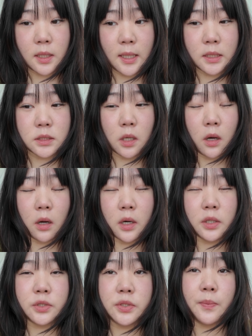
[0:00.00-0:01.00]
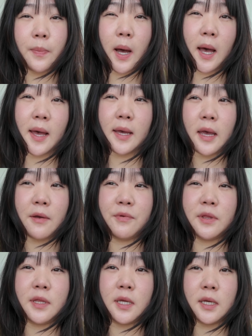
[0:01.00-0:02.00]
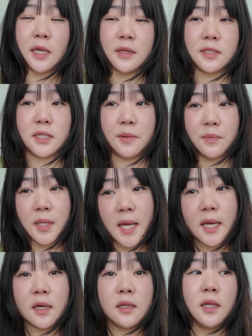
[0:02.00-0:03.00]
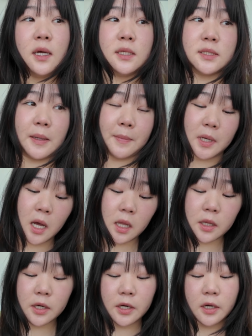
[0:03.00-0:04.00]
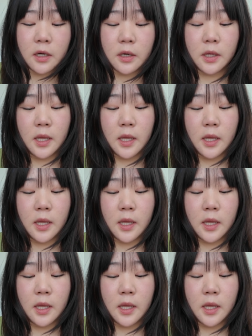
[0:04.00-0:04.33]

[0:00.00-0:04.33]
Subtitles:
it's hard to buy everything at the same length, same color,